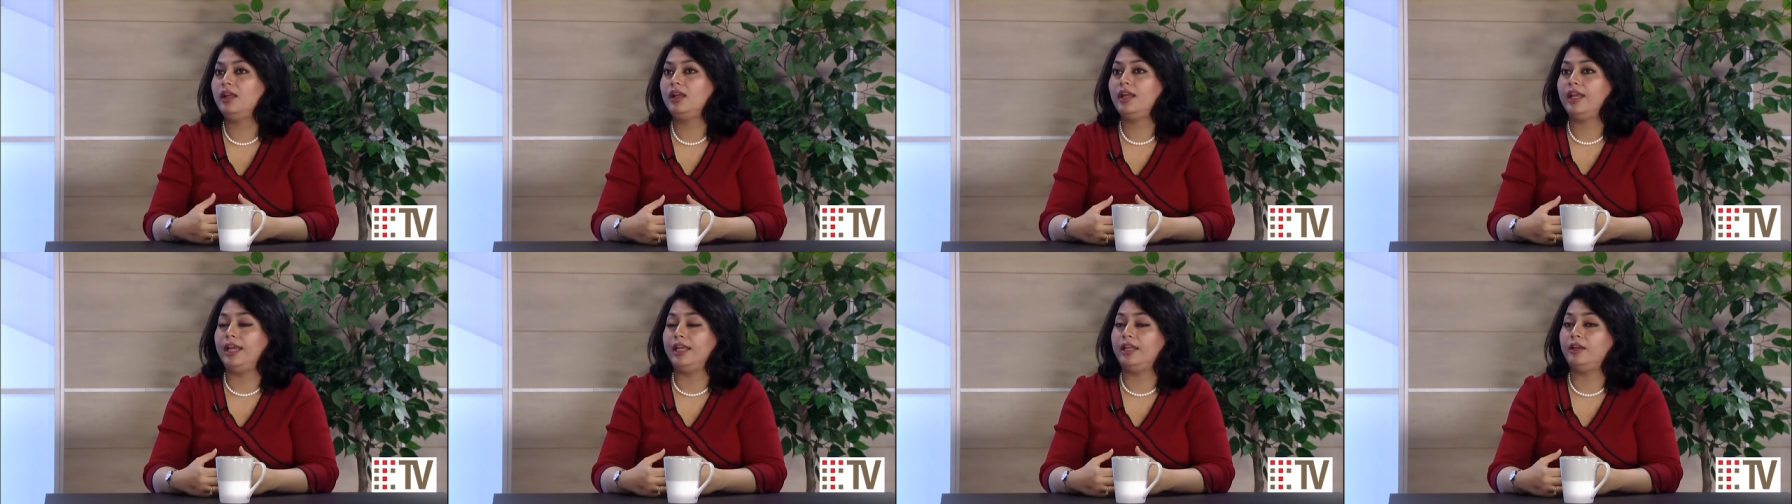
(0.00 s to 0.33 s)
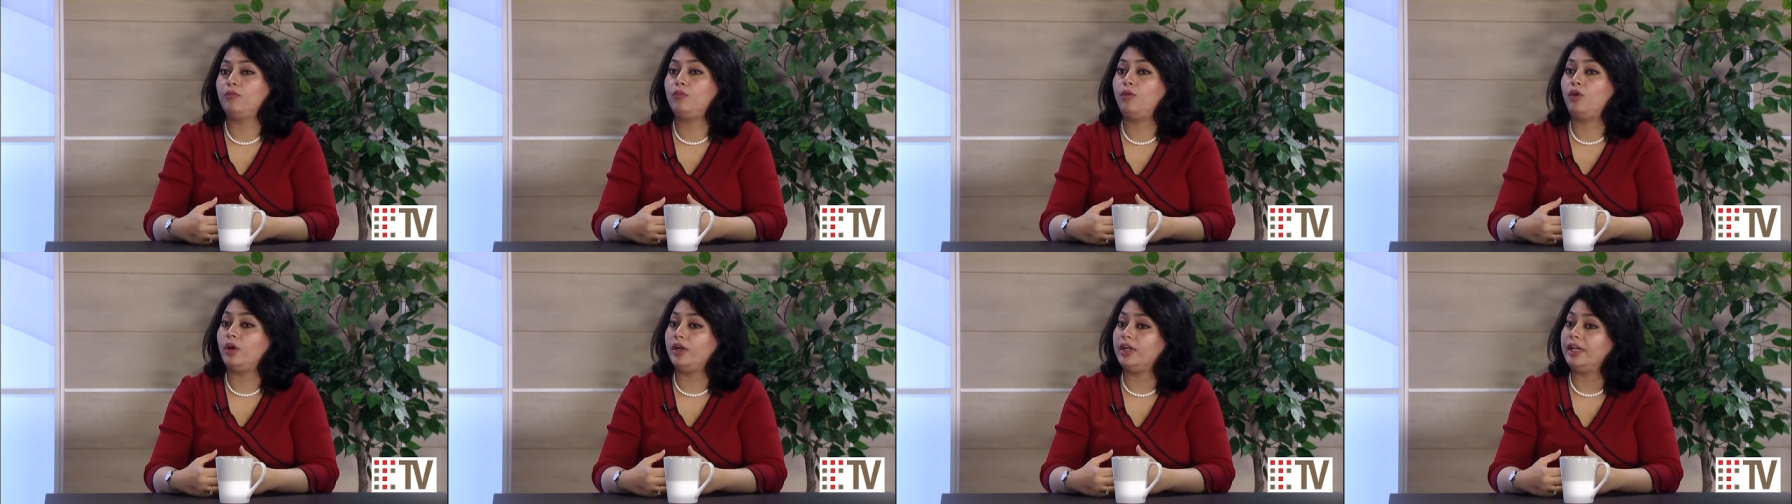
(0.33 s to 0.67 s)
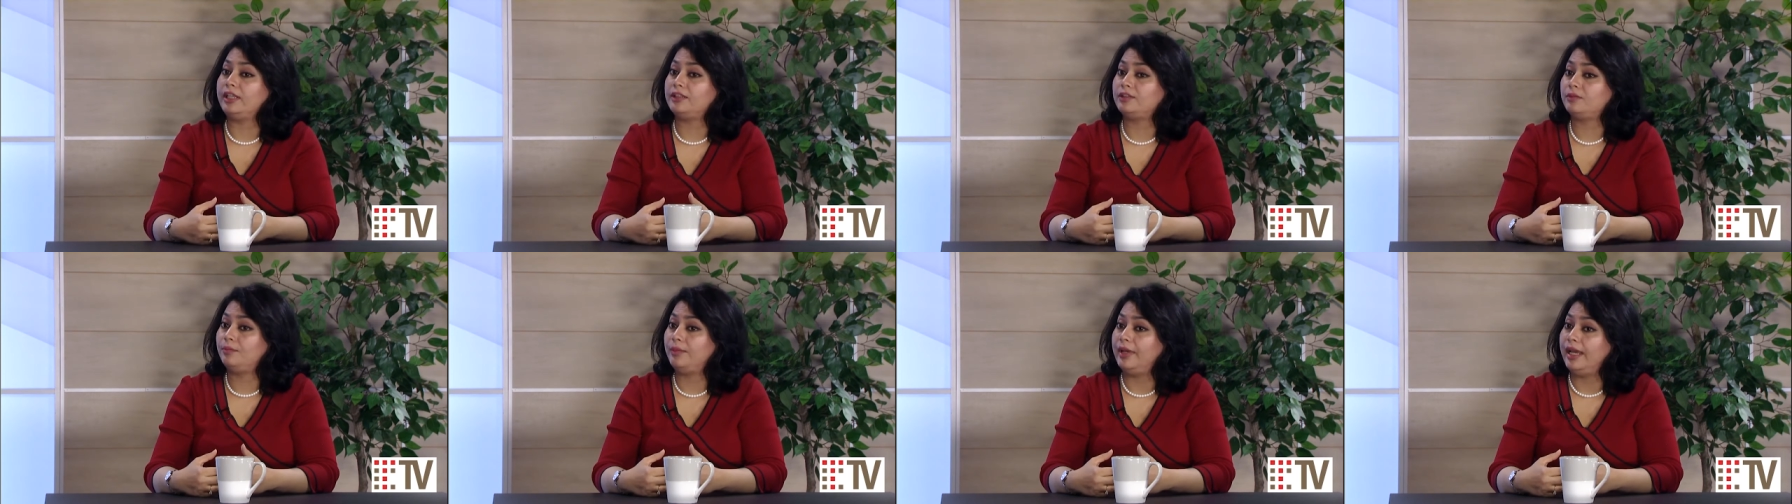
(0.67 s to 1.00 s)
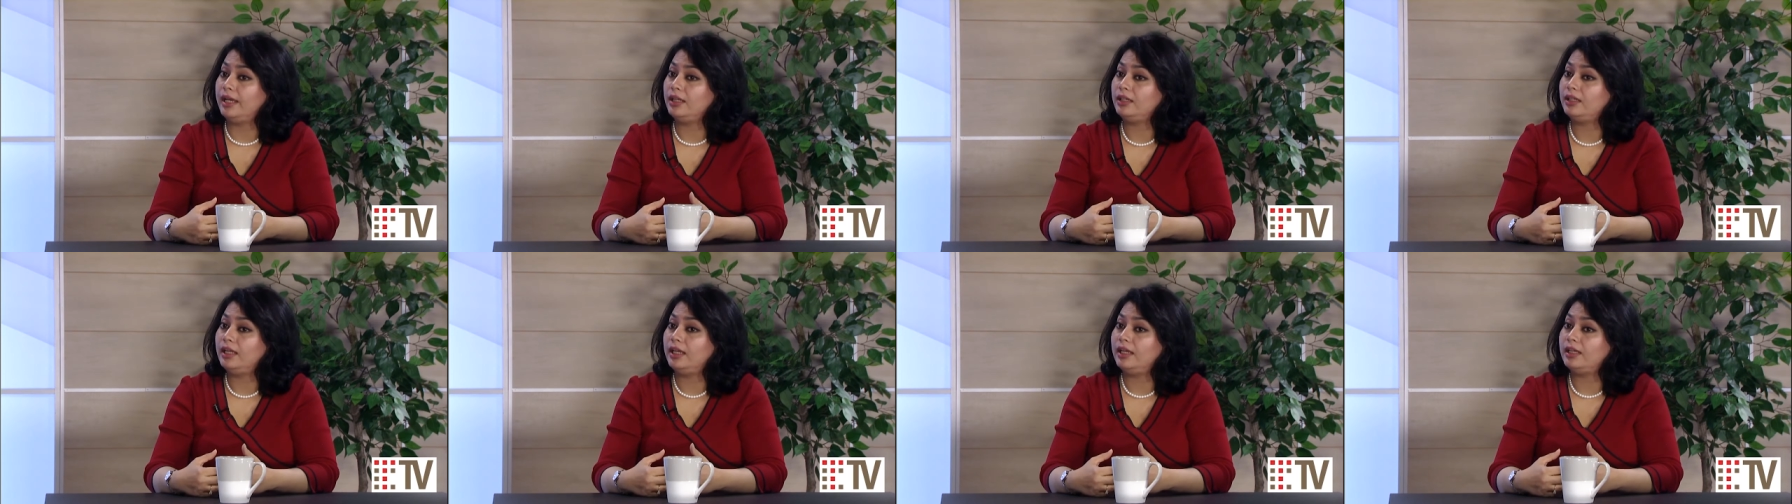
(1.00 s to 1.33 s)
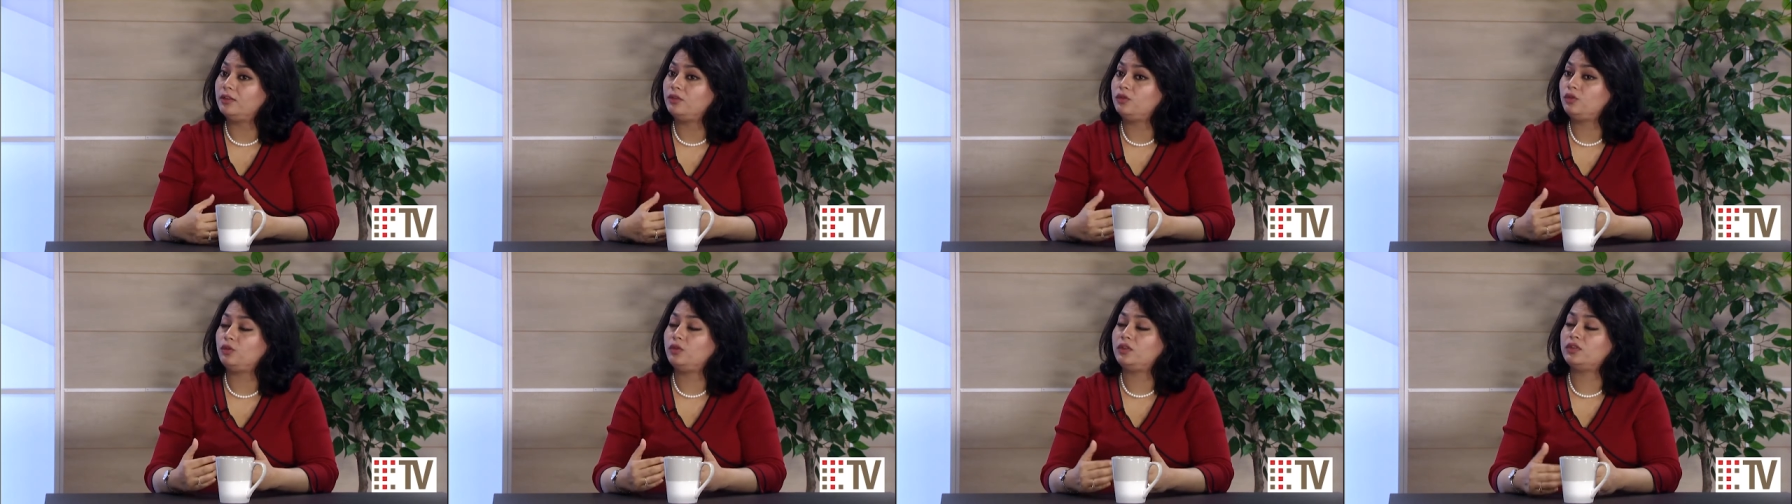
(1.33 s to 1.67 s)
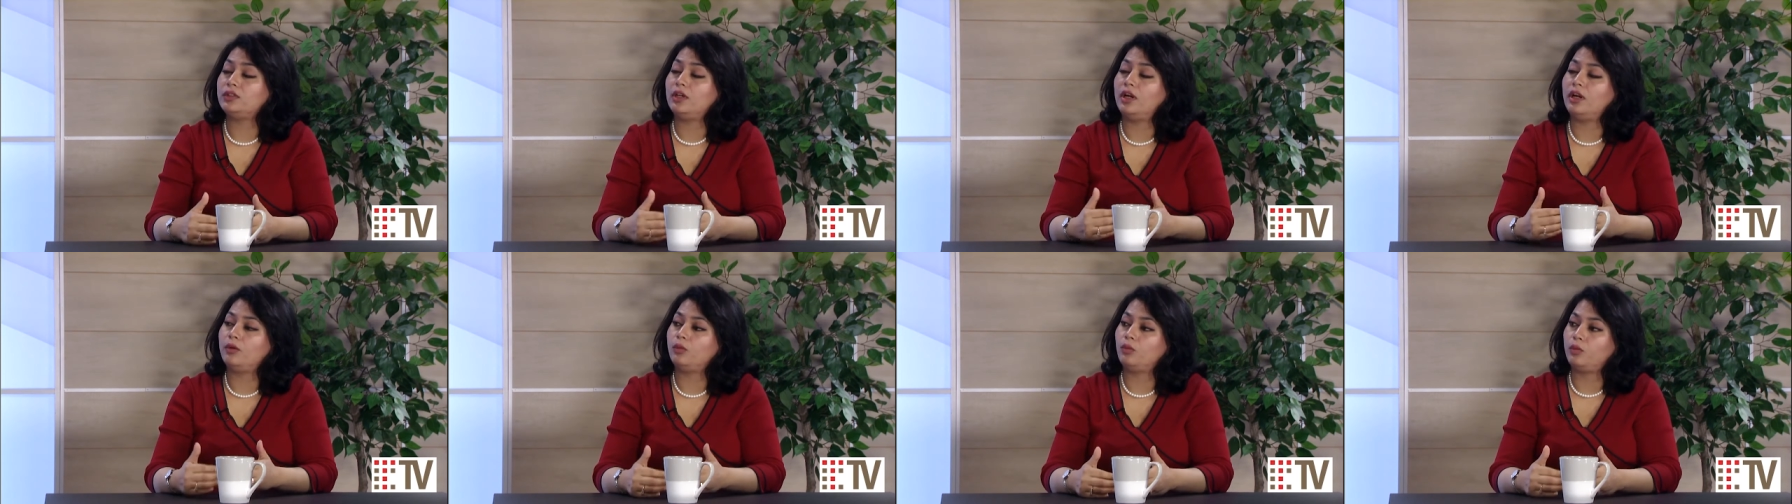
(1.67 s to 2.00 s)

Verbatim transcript: An important aspect is to start